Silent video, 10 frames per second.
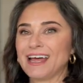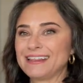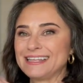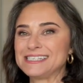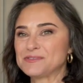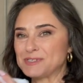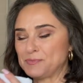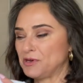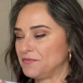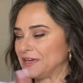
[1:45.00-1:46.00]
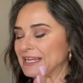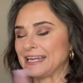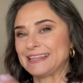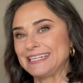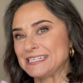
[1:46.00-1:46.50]
this was perfect, and I
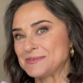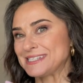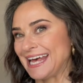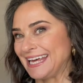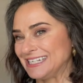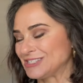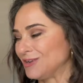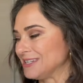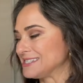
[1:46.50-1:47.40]
think this was $8.